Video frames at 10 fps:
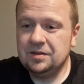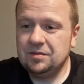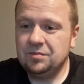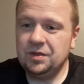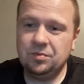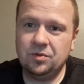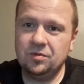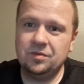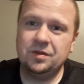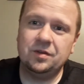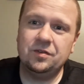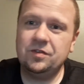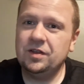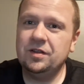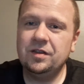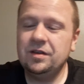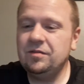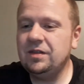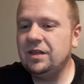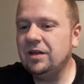people have said they
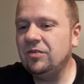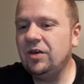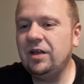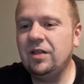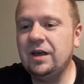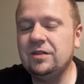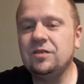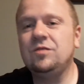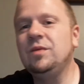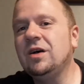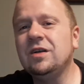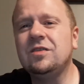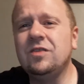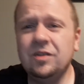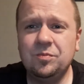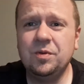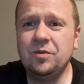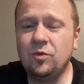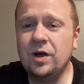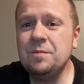like the smell. It's been
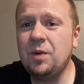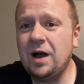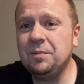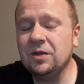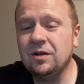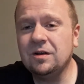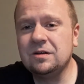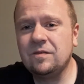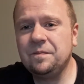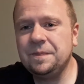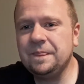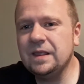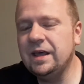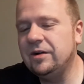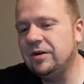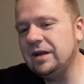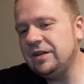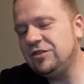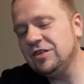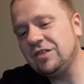quite popular,
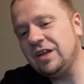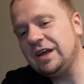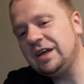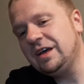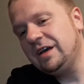just like